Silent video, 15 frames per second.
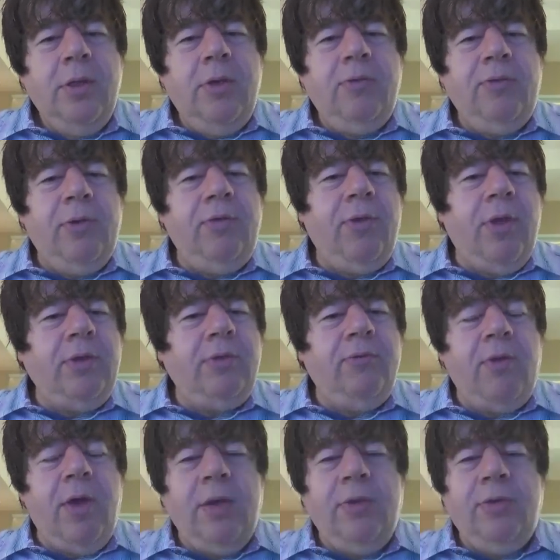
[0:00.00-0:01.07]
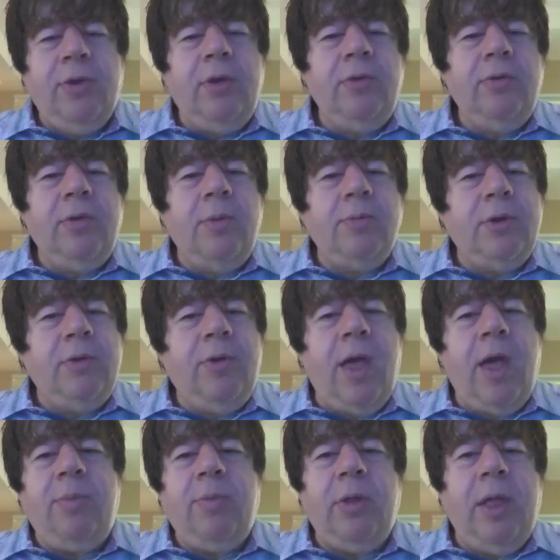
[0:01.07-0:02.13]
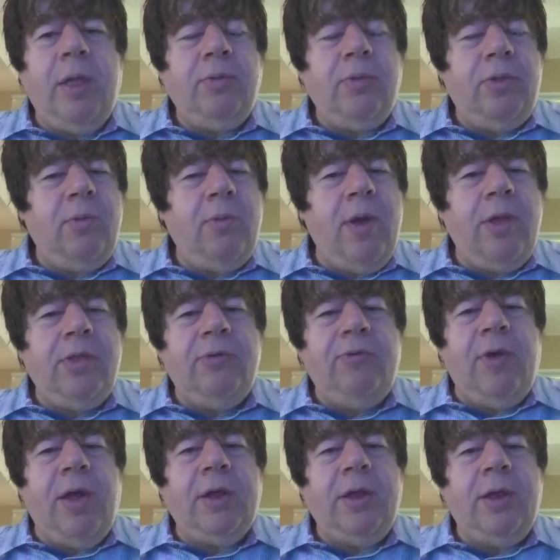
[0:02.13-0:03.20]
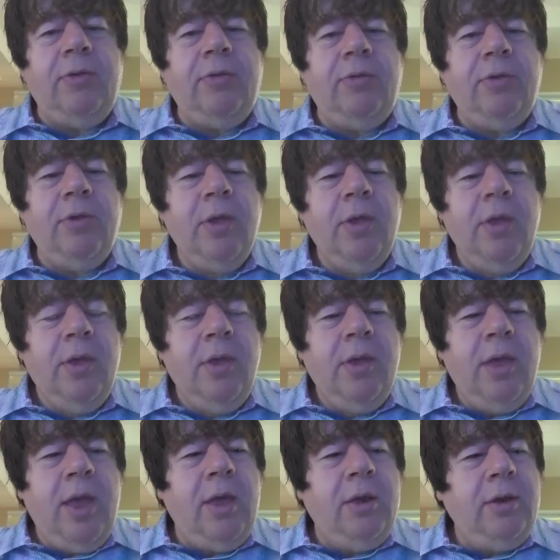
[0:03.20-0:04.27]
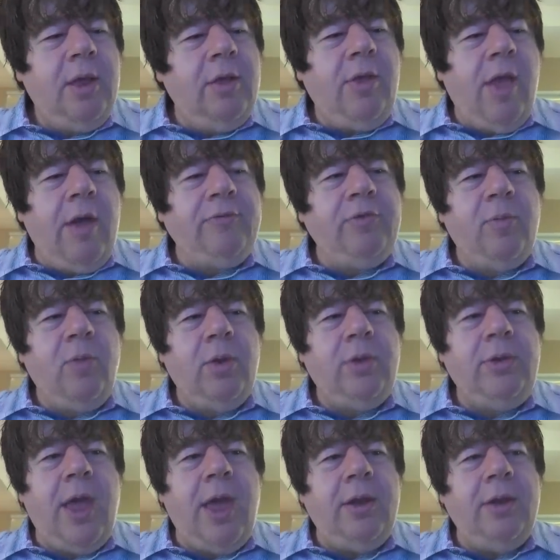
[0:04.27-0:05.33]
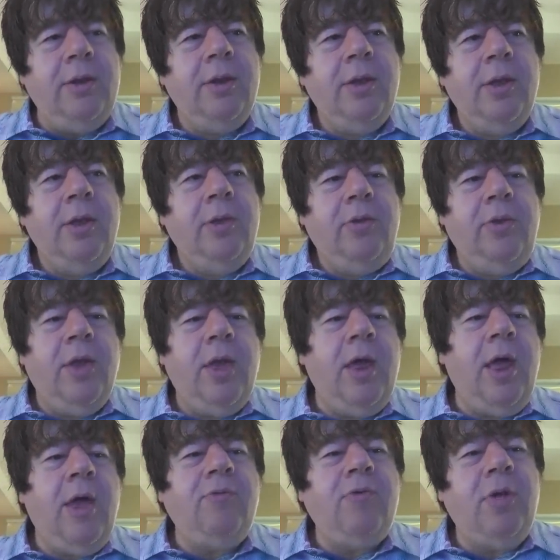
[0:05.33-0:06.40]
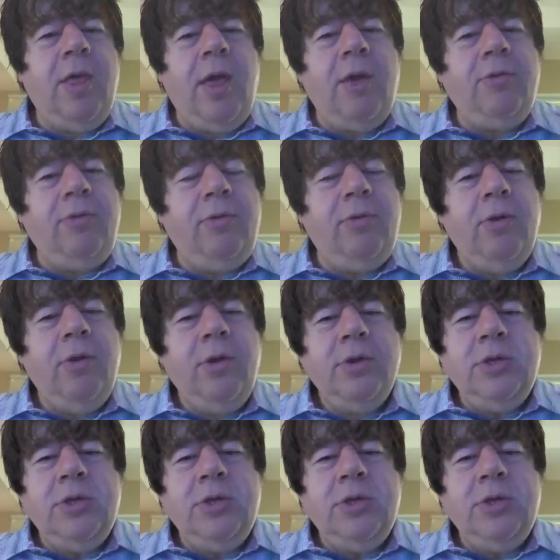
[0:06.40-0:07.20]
They've incentivized the consumption of capital. That's what the wealth effect is. And it's ever more debt to get ever less